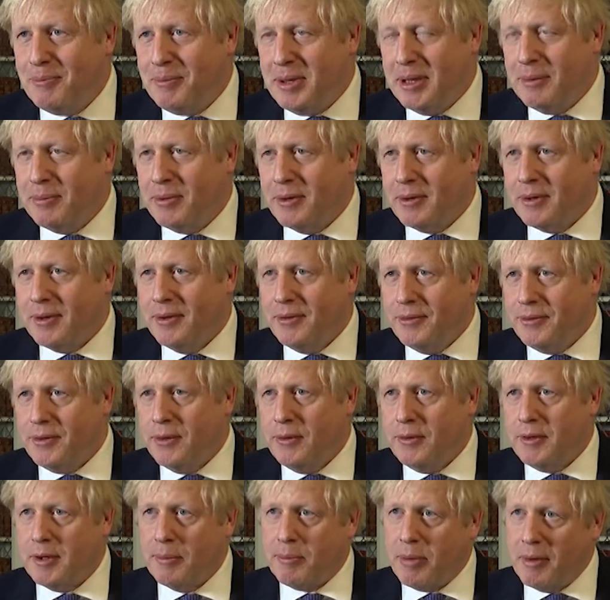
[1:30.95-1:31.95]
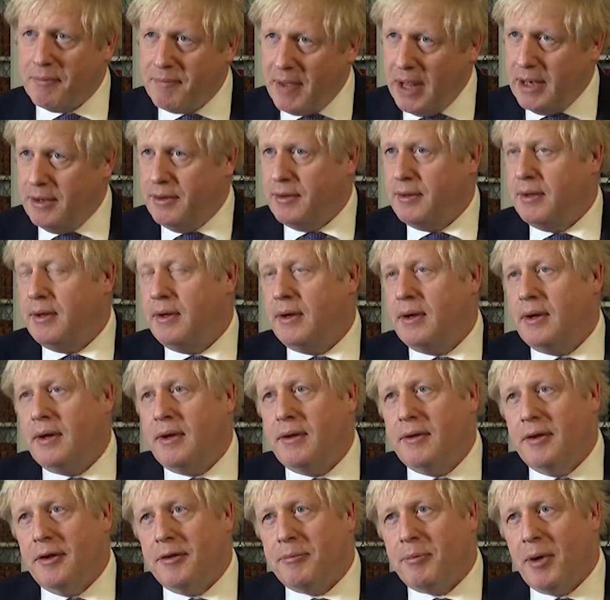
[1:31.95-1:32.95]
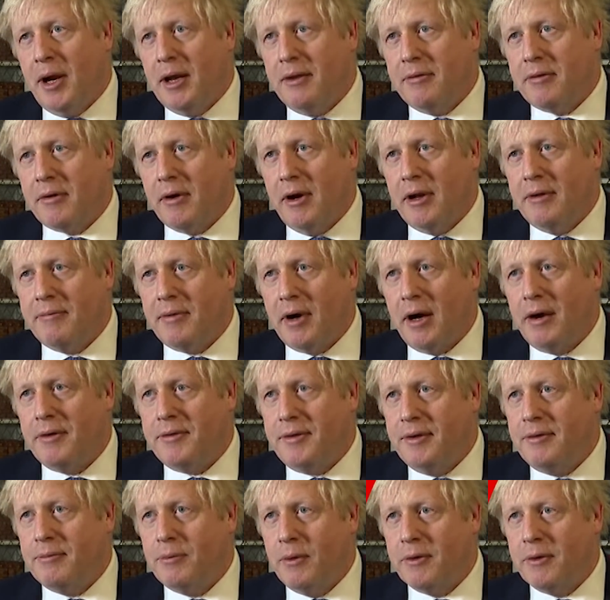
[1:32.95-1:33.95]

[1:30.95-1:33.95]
people can do to prevent the spread of coronavirus is